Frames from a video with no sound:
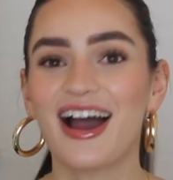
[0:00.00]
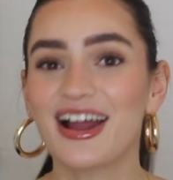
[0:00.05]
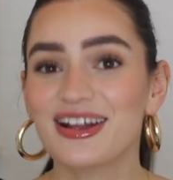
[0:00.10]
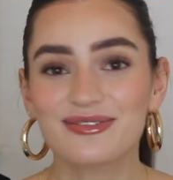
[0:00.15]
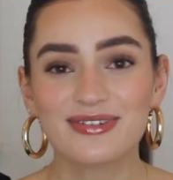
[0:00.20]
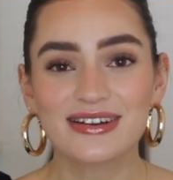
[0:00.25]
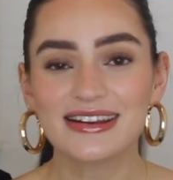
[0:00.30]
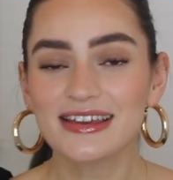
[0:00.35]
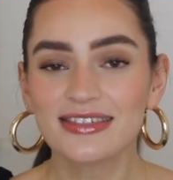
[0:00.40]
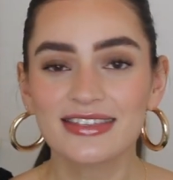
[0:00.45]
I
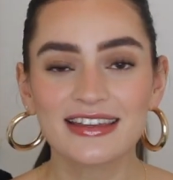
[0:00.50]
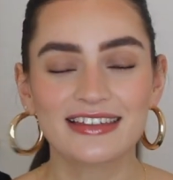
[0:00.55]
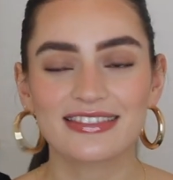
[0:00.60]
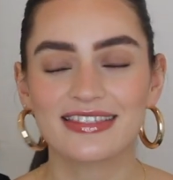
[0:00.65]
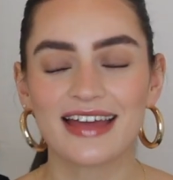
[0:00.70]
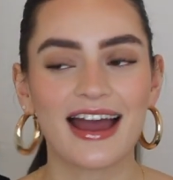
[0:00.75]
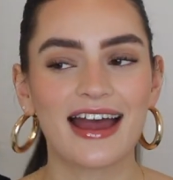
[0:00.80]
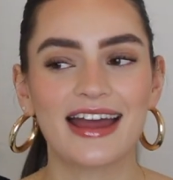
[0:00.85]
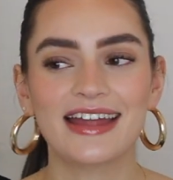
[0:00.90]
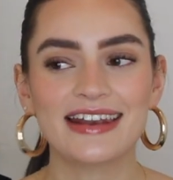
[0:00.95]
really think
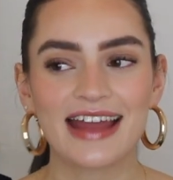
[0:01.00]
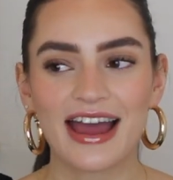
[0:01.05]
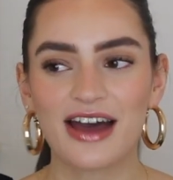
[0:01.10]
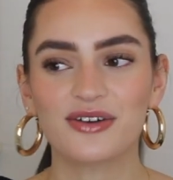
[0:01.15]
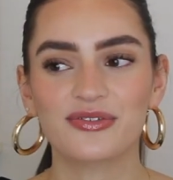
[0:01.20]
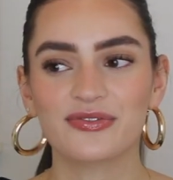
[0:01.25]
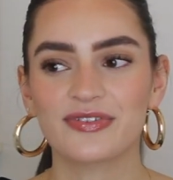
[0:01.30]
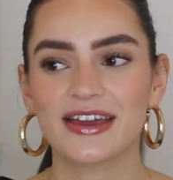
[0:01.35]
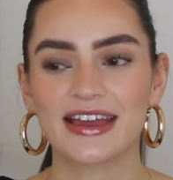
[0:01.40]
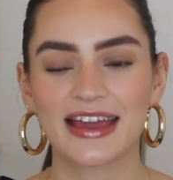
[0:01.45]
that an
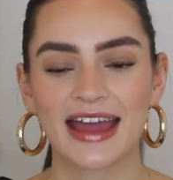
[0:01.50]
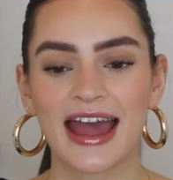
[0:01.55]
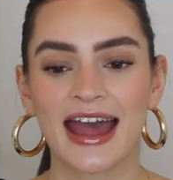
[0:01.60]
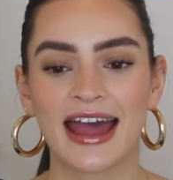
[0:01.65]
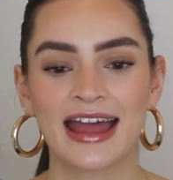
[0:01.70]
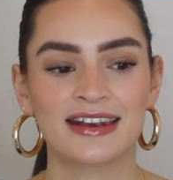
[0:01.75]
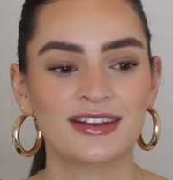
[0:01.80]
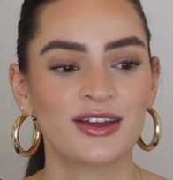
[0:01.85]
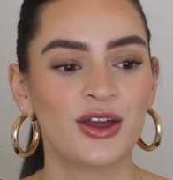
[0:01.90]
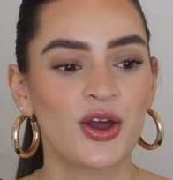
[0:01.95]
outfit
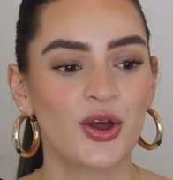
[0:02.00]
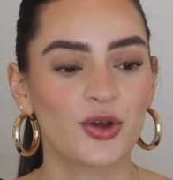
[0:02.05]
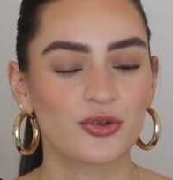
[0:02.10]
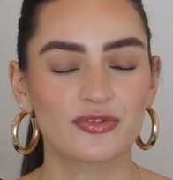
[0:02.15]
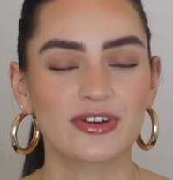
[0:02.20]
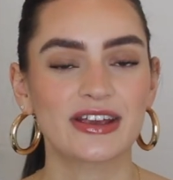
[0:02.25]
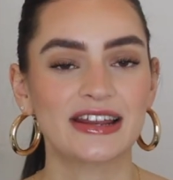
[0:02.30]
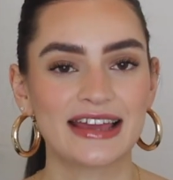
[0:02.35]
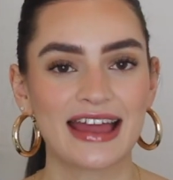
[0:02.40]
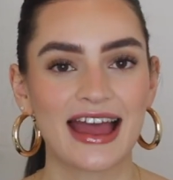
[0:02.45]
can
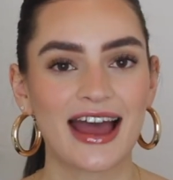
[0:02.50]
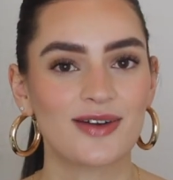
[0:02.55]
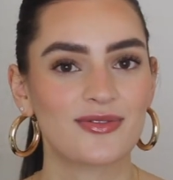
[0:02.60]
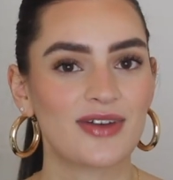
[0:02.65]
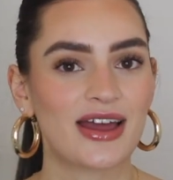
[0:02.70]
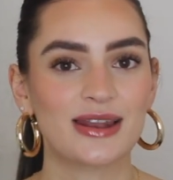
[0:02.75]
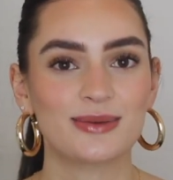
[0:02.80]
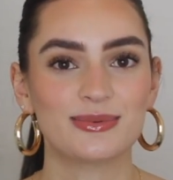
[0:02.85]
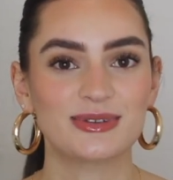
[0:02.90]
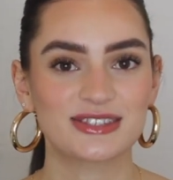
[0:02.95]
really have
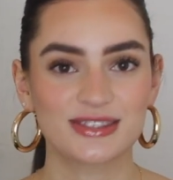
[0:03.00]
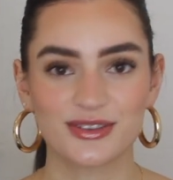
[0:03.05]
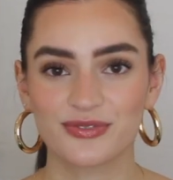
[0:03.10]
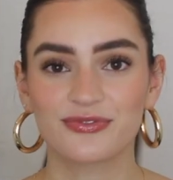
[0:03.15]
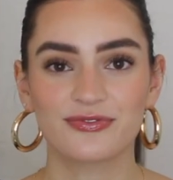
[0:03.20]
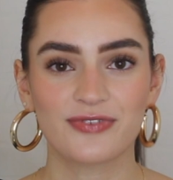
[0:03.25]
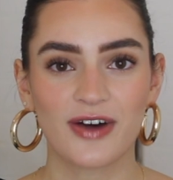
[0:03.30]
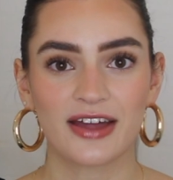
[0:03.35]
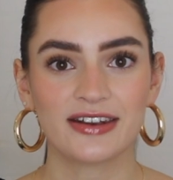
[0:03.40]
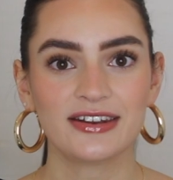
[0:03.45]
elements of
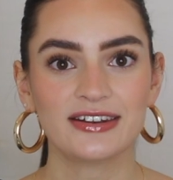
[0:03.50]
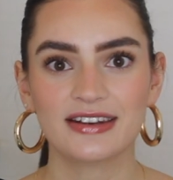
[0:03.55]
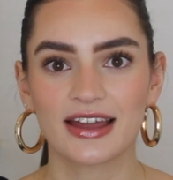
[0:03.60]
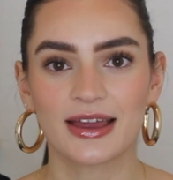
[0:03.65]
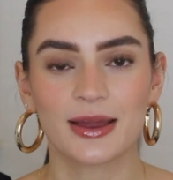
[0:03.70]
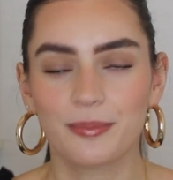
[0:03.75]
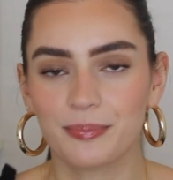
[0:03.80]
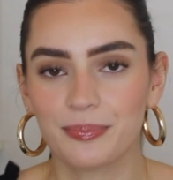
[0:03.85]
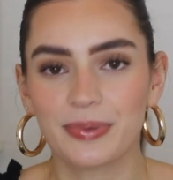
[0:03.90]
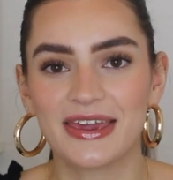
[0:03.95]
fun and
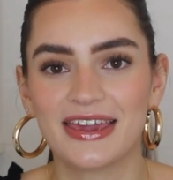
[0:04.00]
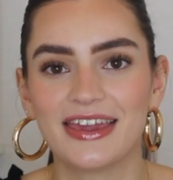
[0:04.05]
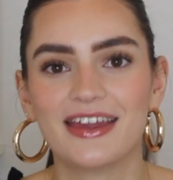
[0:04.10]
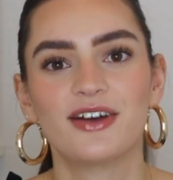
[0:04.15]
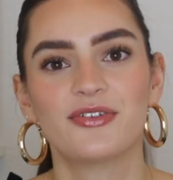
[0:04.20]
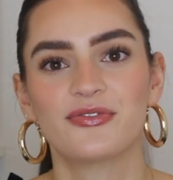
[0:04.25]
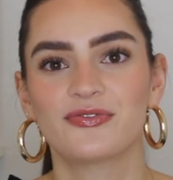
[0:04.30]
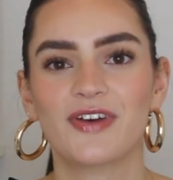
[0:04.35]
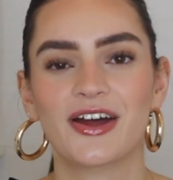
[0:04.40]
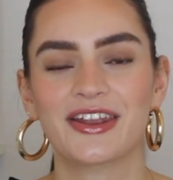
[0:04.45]
like be
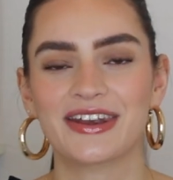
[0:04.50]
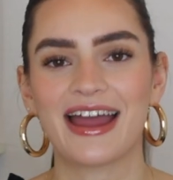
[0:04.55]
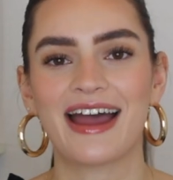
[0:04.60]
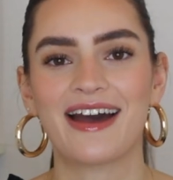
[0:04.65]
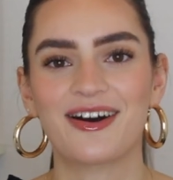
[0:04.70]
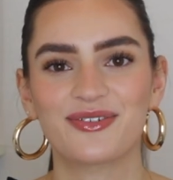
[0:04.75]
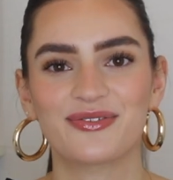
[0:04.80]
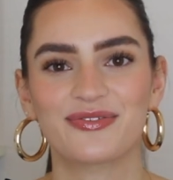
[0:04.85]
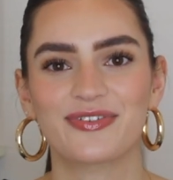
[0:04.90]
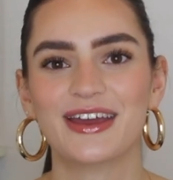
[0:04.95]
a fun
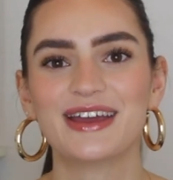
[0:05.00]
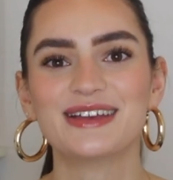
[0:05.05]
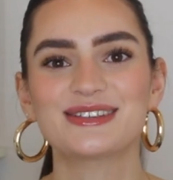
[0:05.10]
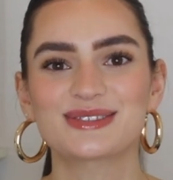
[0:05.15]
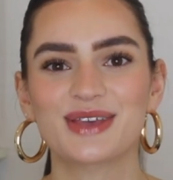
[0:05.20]
outfit.